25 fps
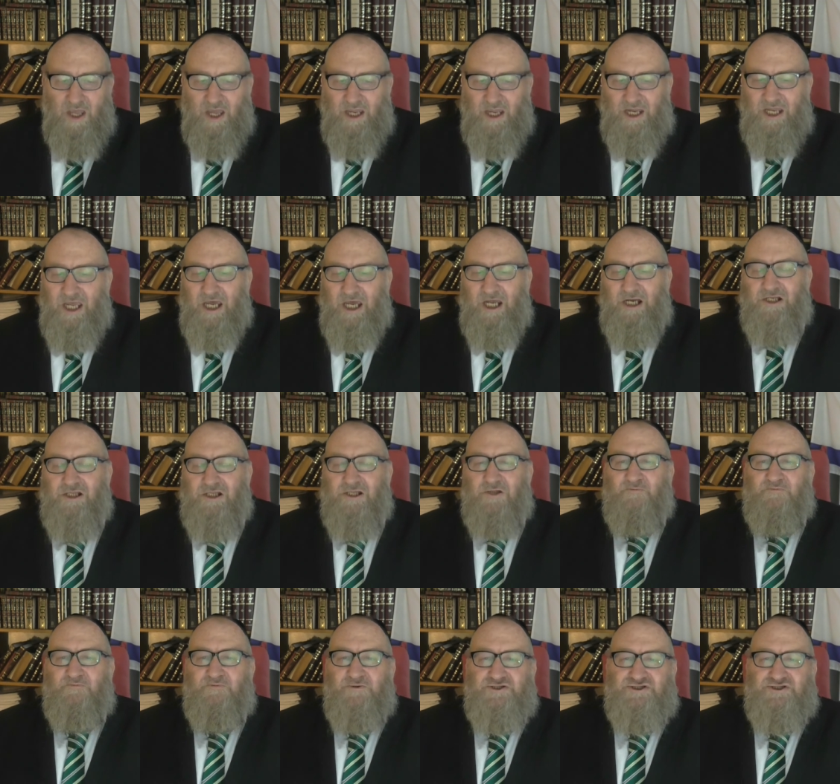And
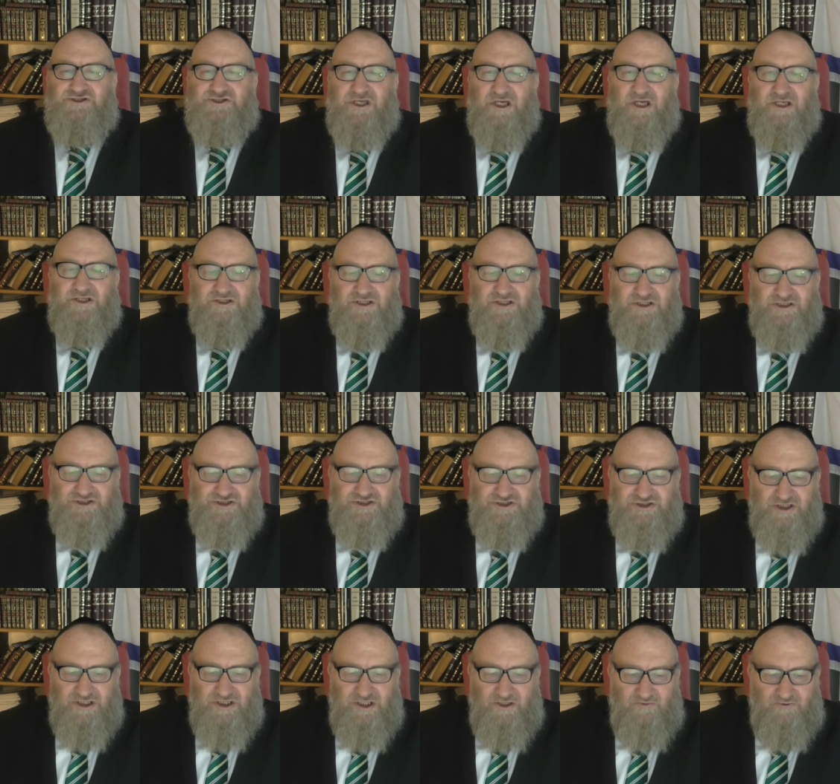how do the fish get this
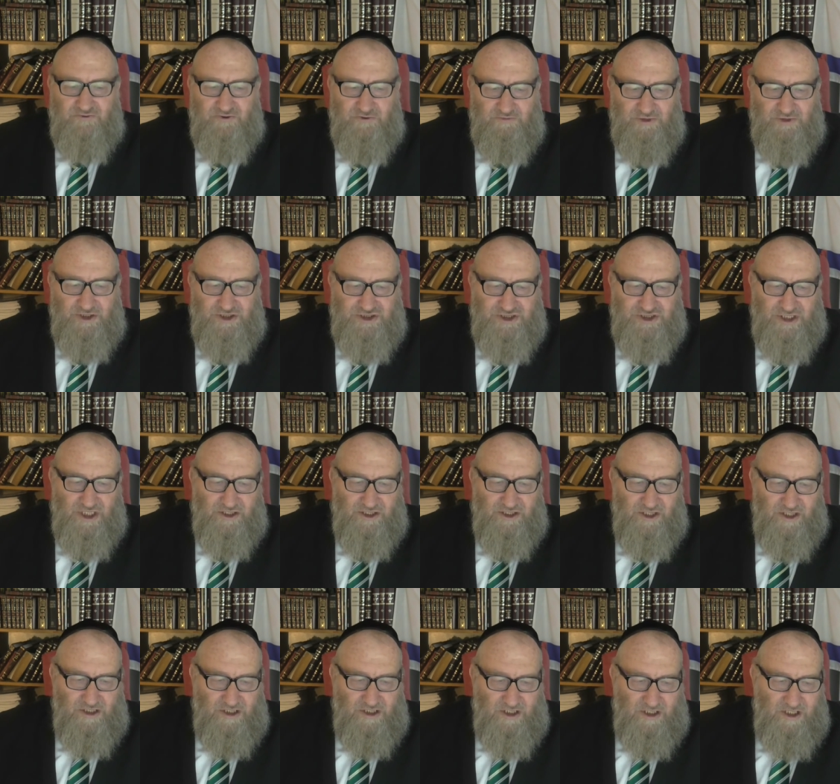gene from each
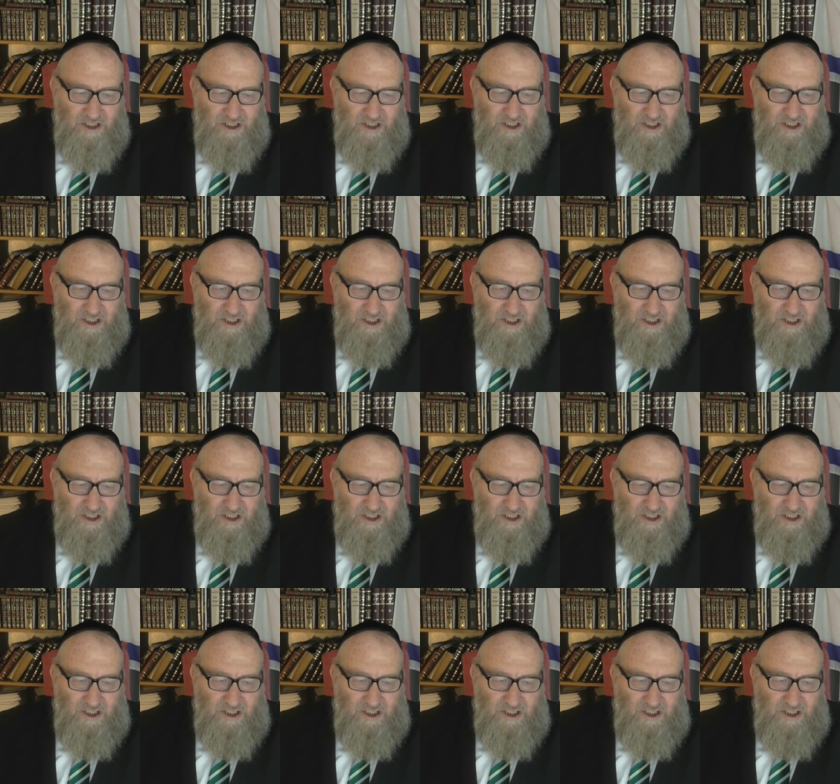other?